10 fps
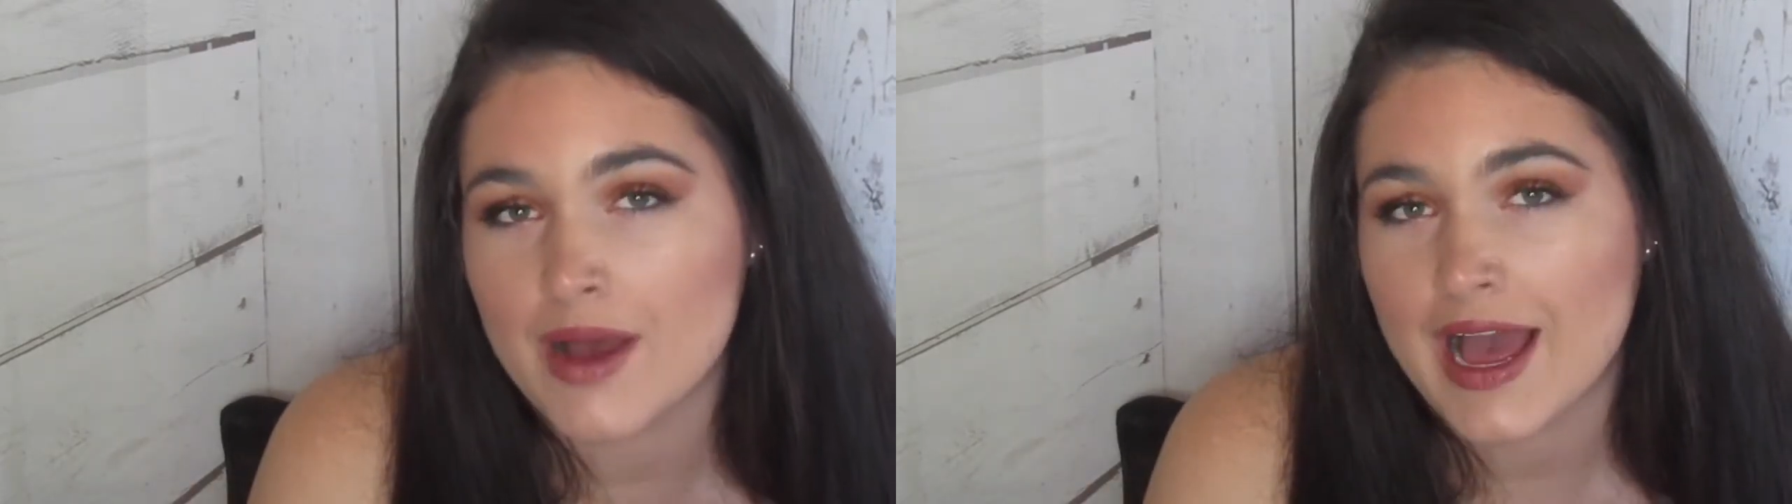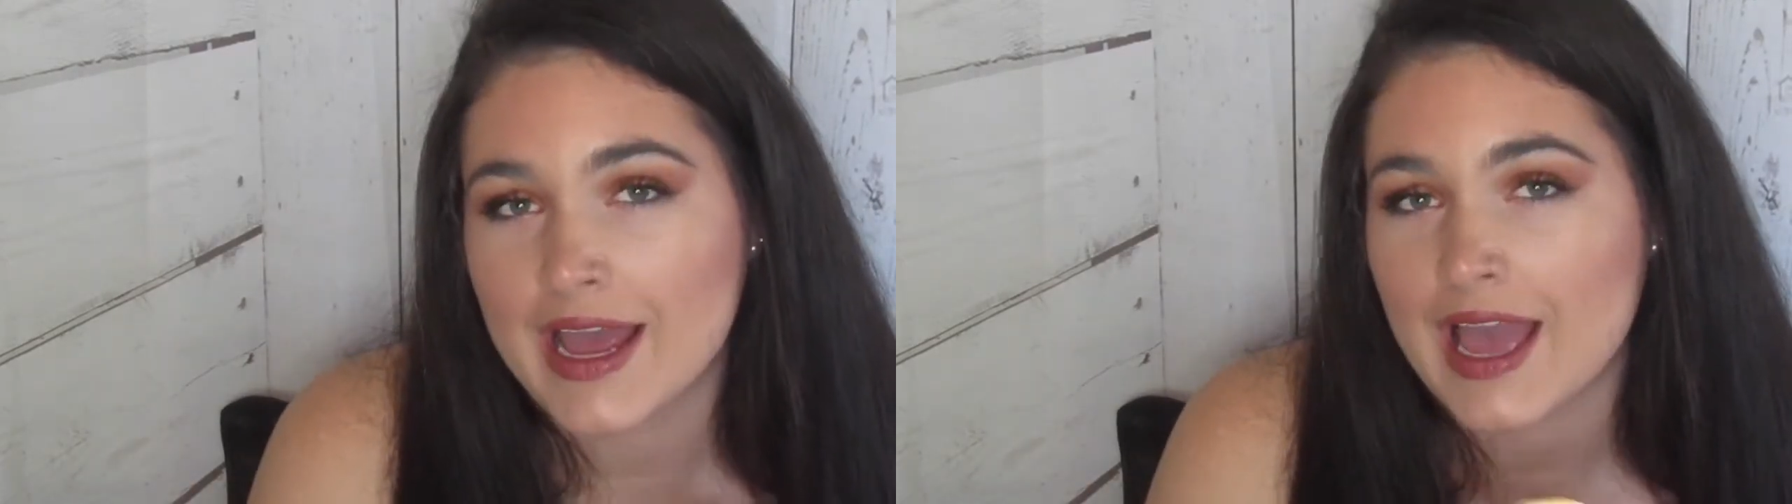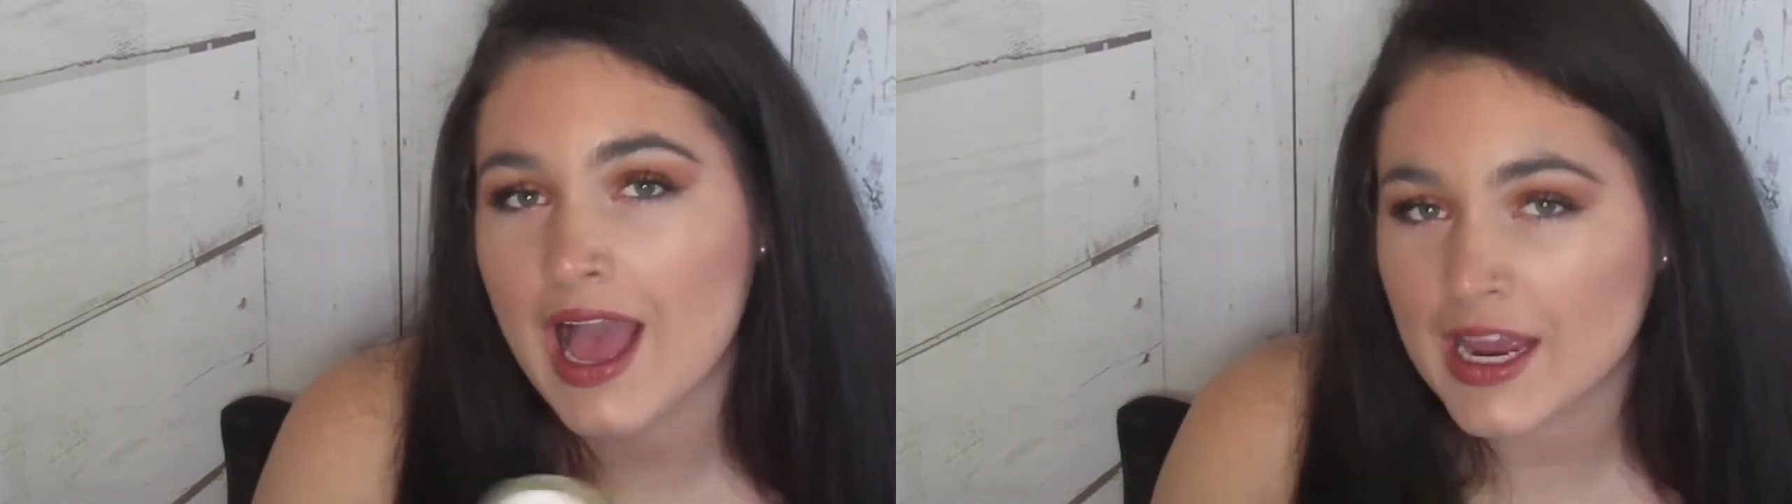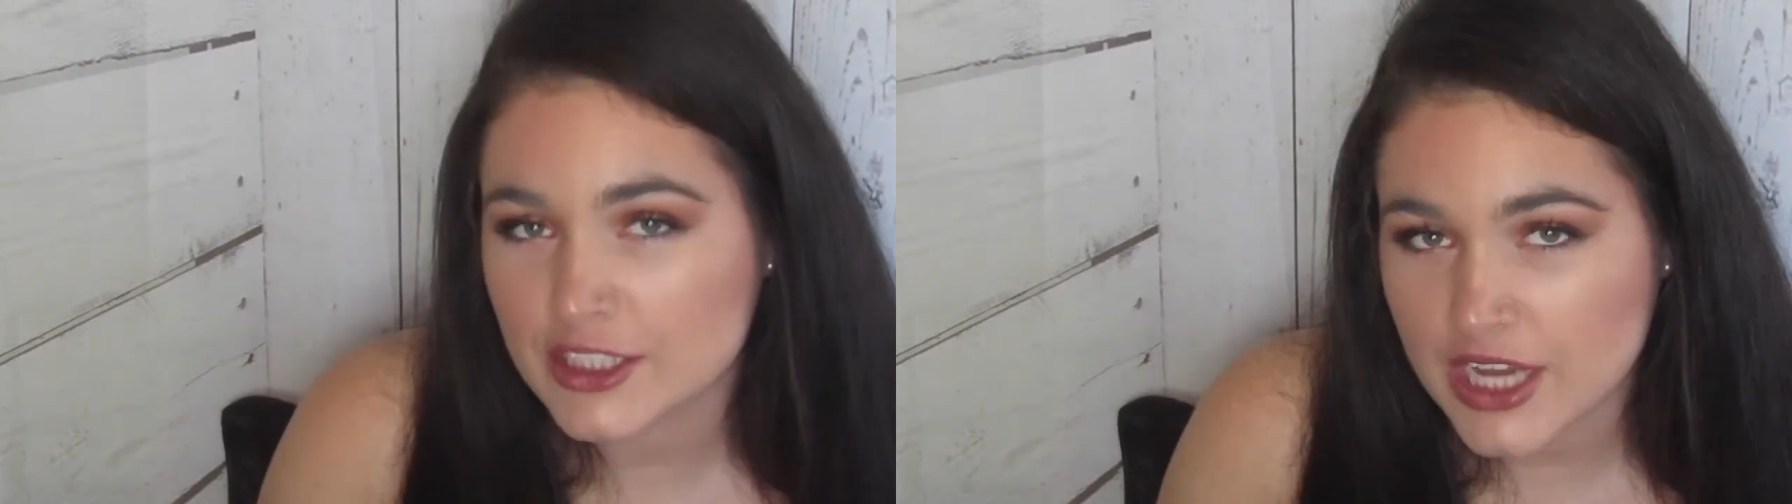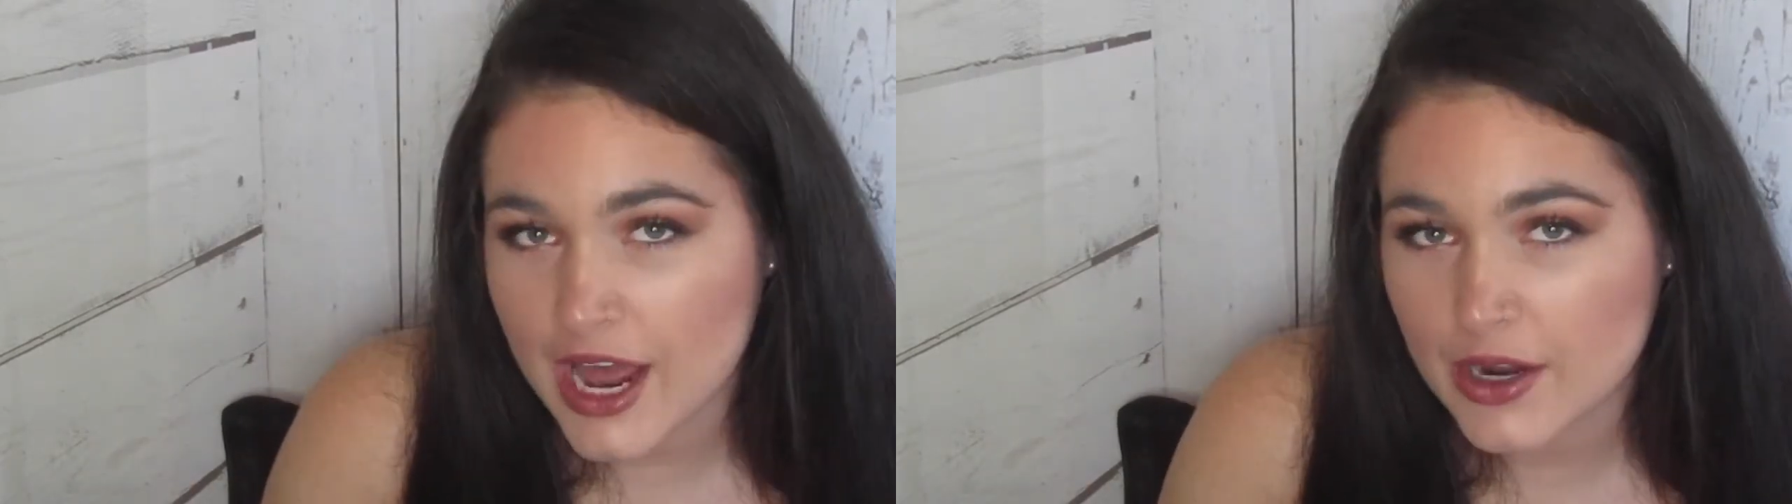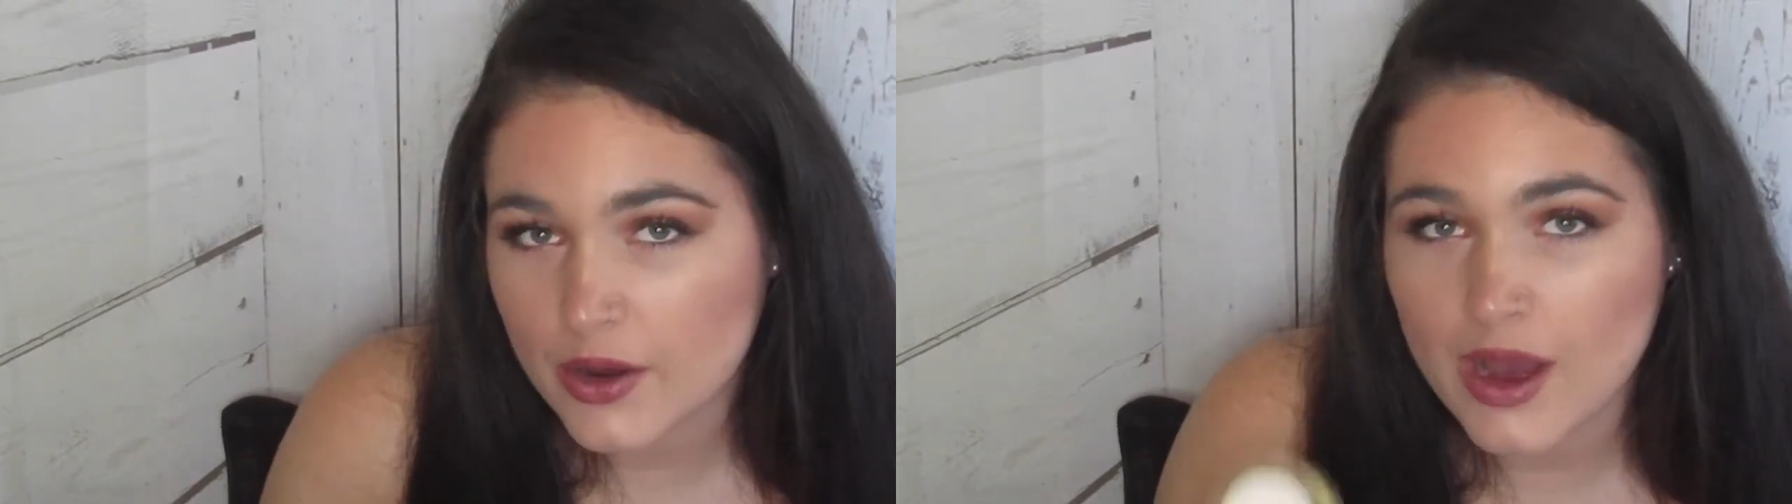my eyeshadow,